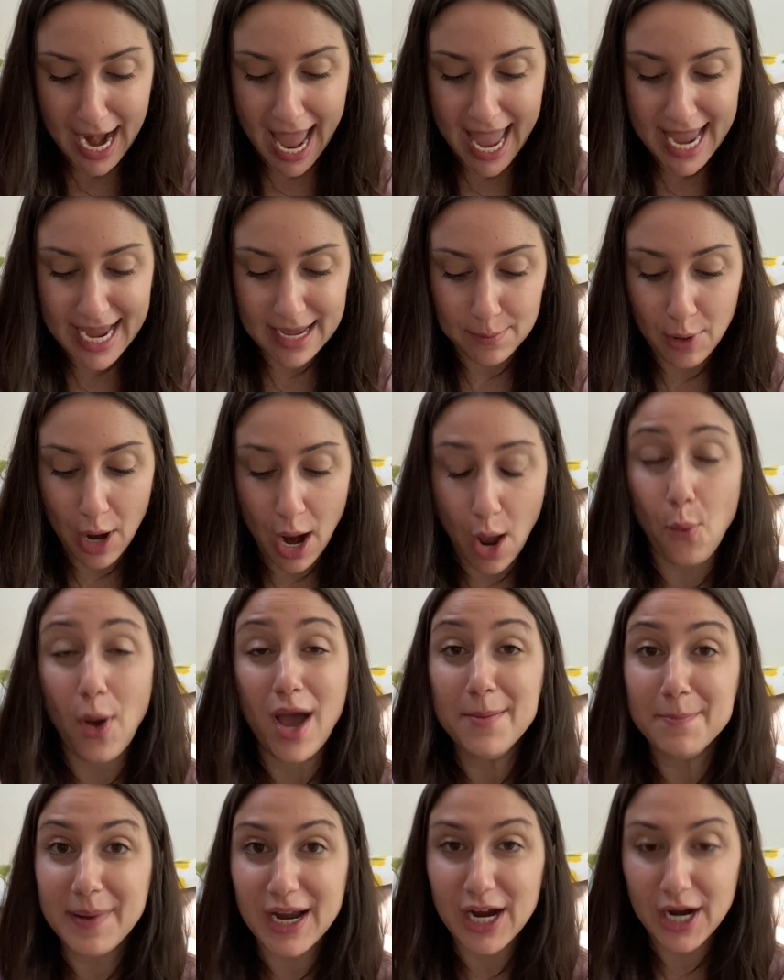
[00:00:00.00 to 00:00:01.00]
I had brought
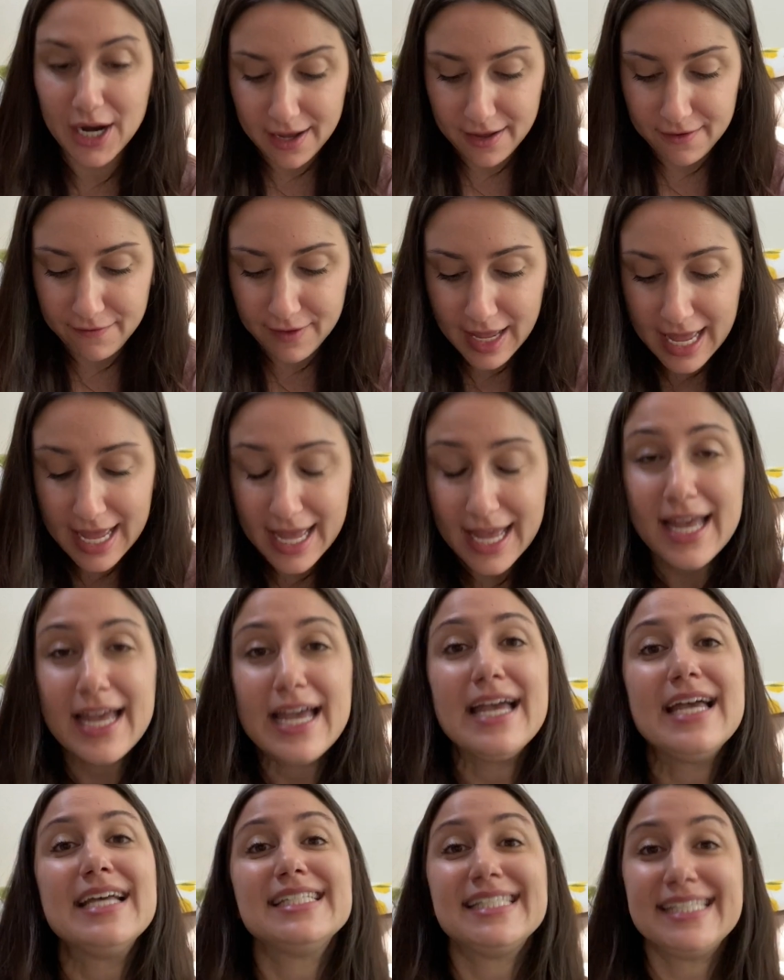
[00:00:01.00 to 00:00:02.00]
one pair of
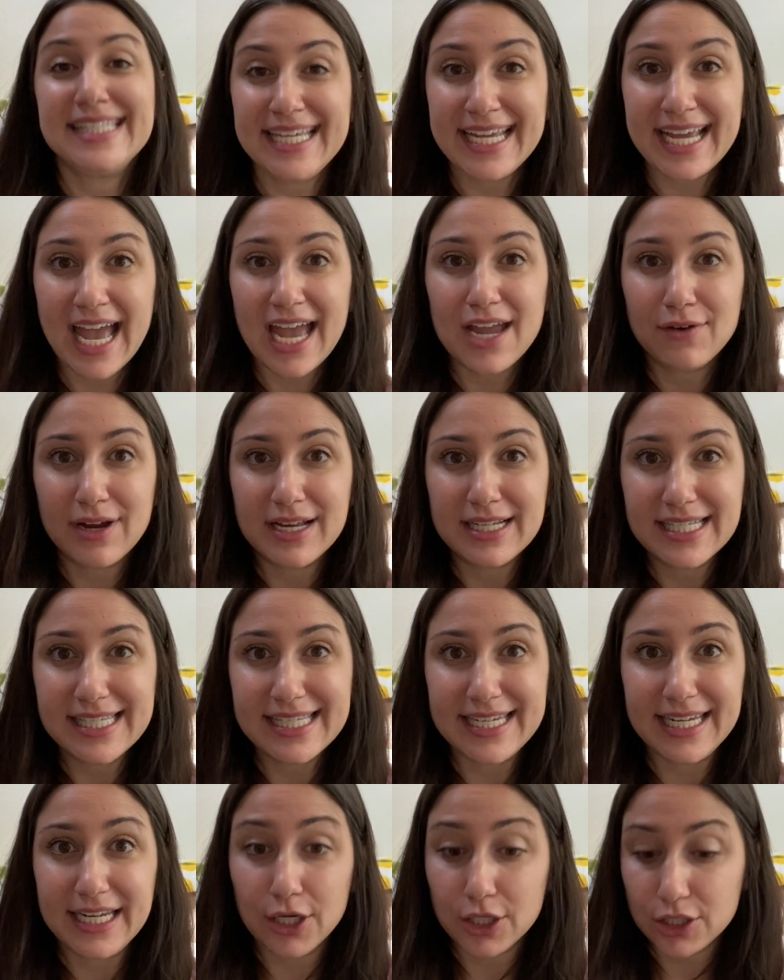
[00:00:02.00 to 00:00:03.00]
Sea Kai Run
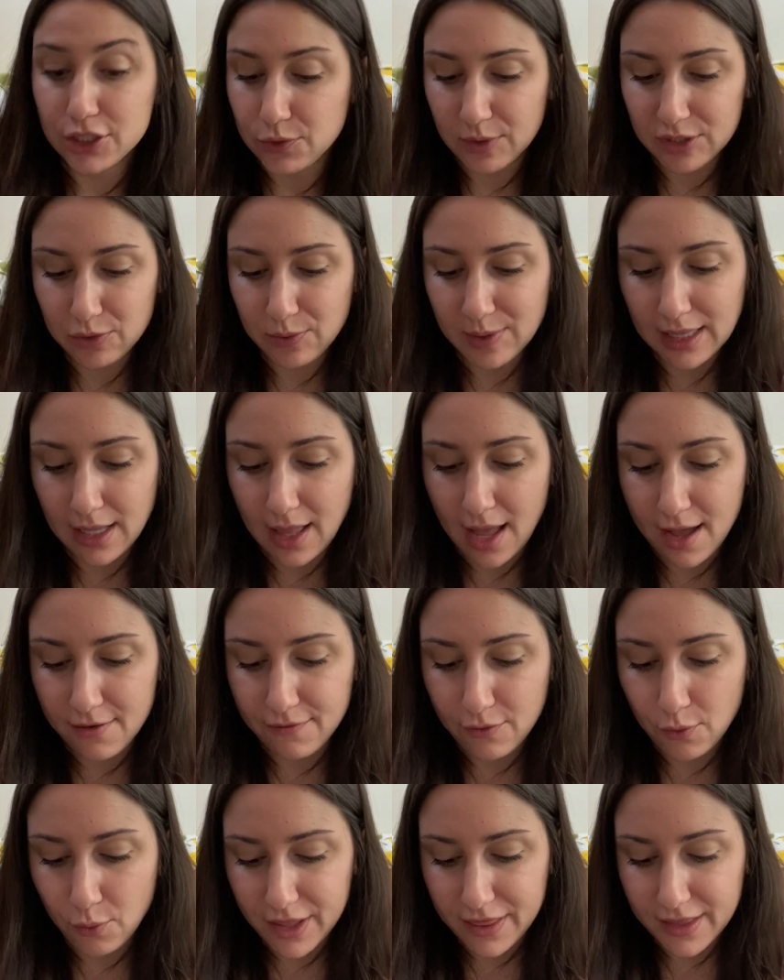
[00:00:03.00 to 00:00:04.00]
sneakers, which we
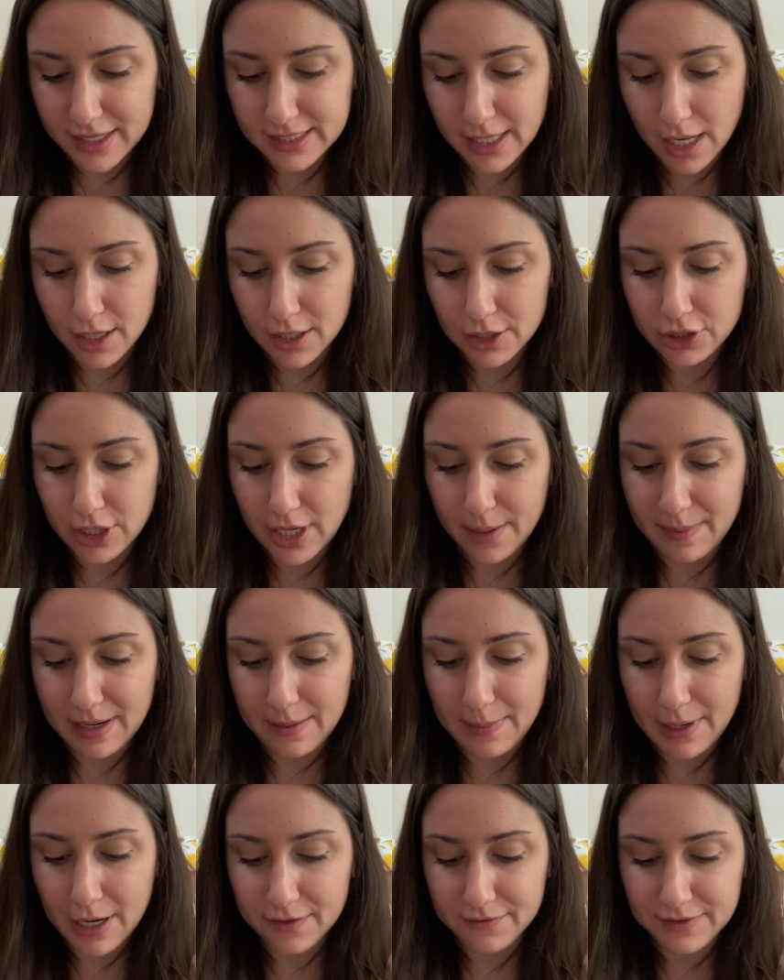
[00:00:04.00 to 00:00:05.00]
love, with us on our trip, and a
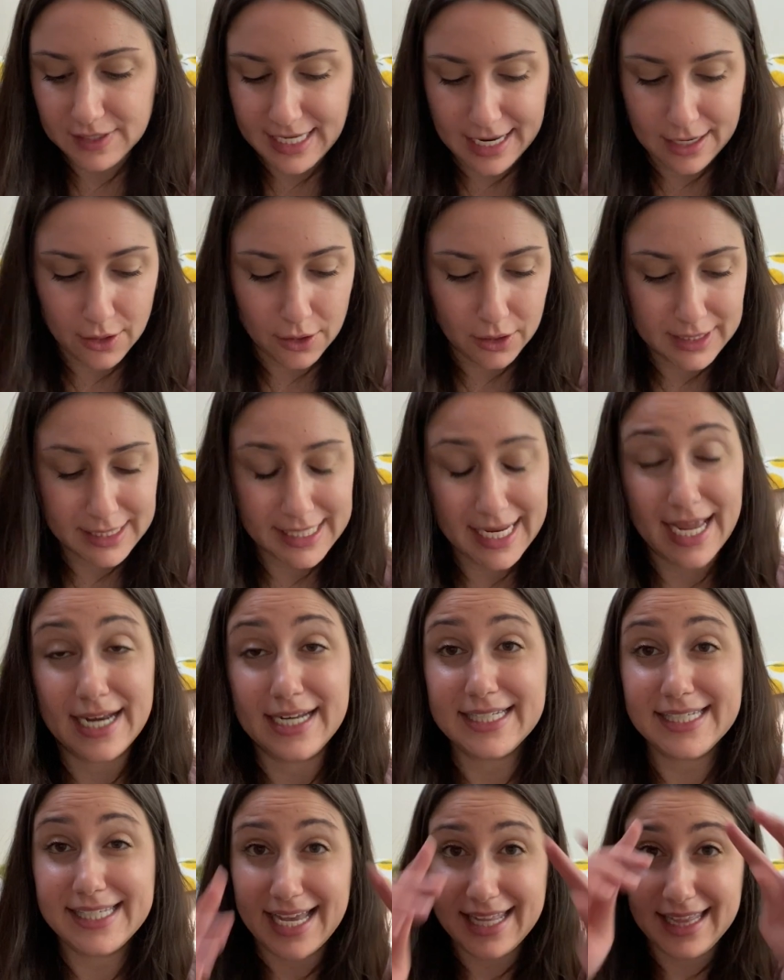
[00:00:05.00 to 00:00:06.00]
pair of sandals.
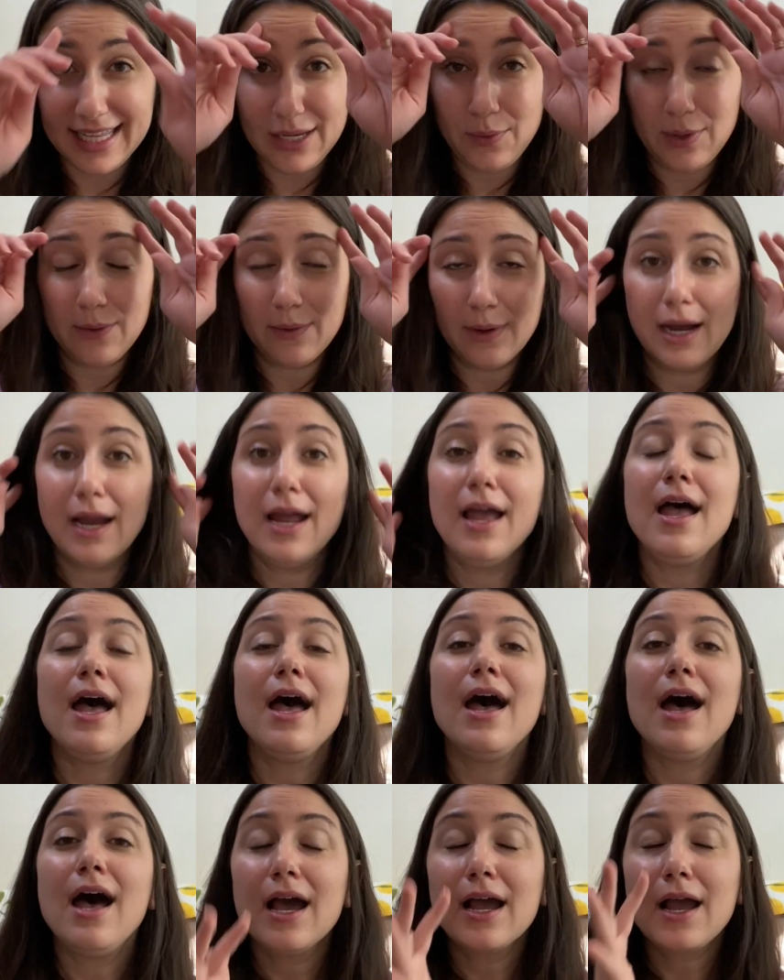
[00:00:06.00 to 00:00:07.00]
And sadly, we were
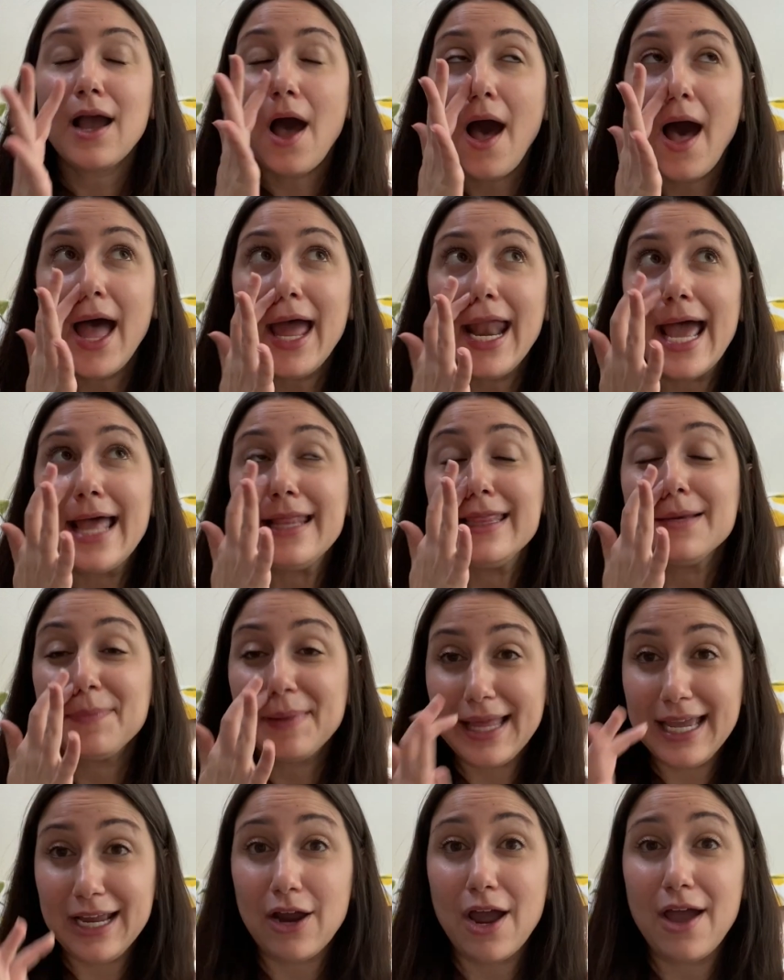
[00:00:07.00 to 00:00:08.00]
caught at the
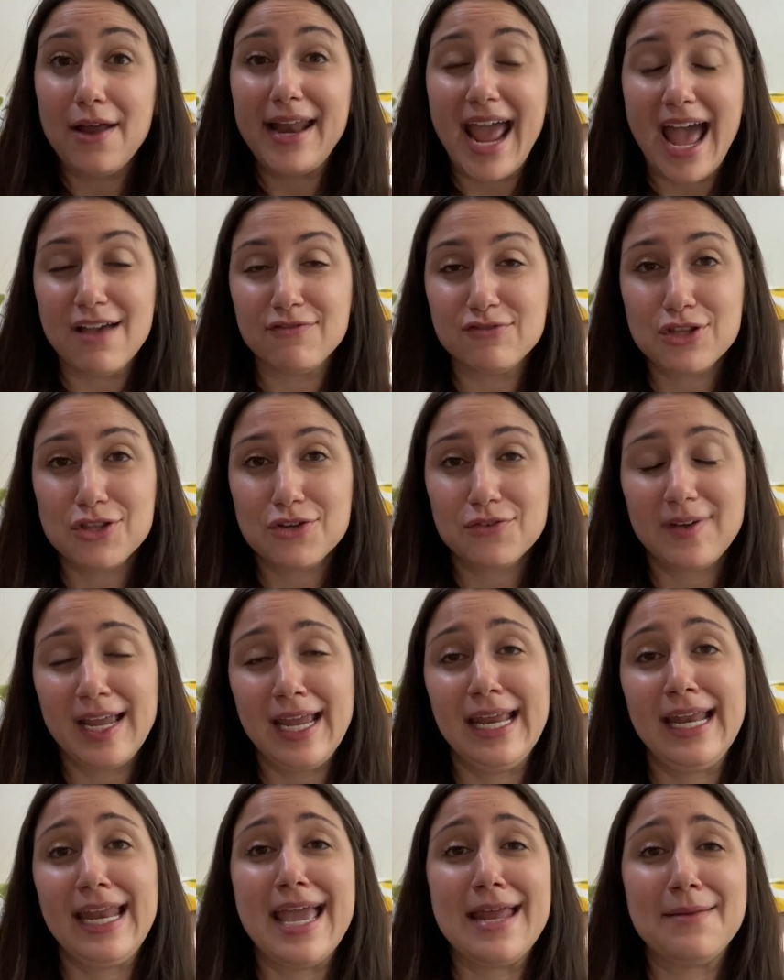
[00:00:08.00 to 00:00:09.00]
playground after the
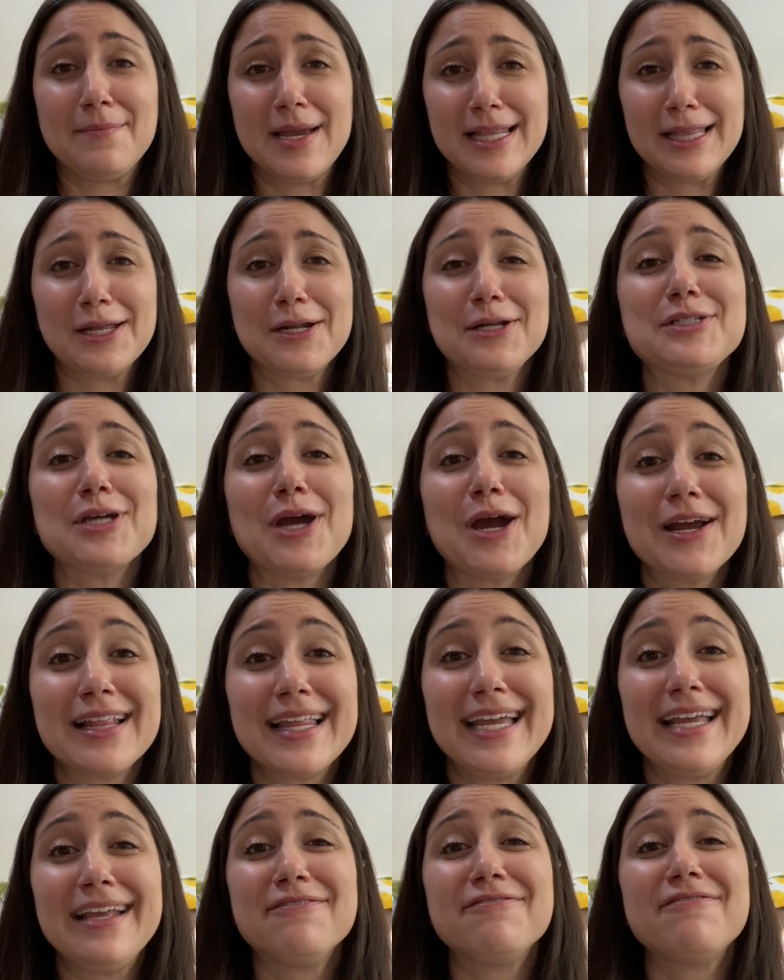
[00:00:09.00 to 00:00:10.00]
rain, and my little
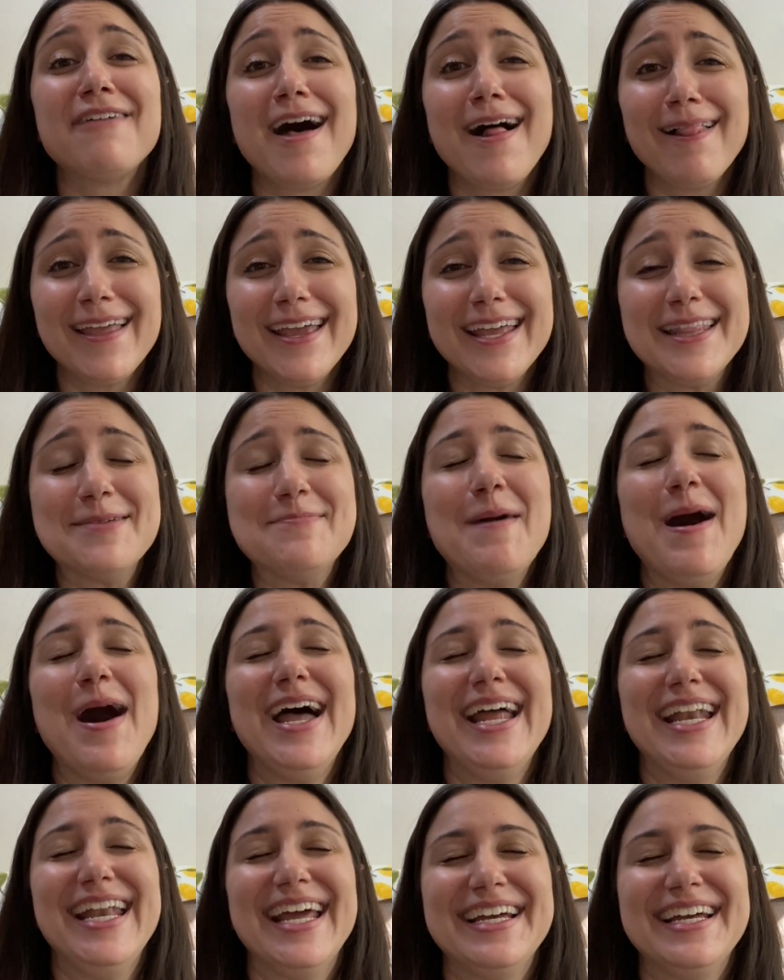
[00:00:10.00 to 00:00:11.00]
darling fell in the mud.